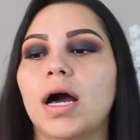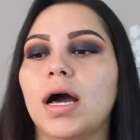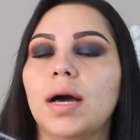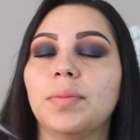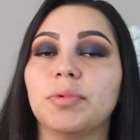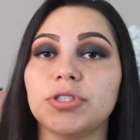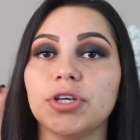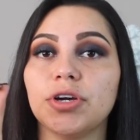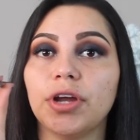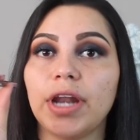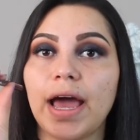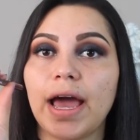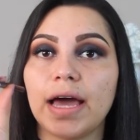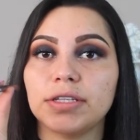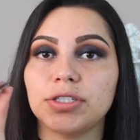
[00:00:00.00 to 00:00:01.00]
I'm also gonna
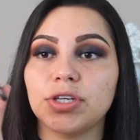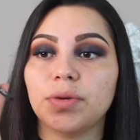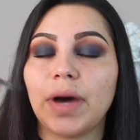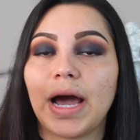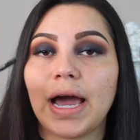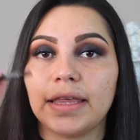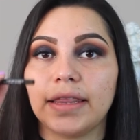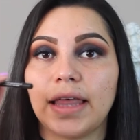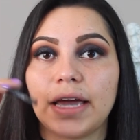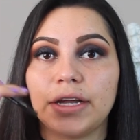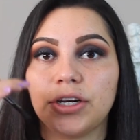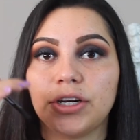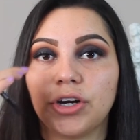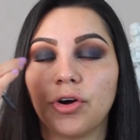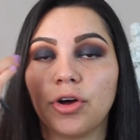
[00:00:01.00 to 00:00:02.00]
add some
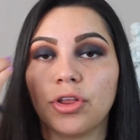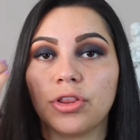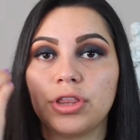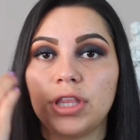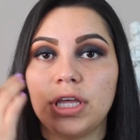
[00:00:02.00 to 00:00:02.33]
eyeliner on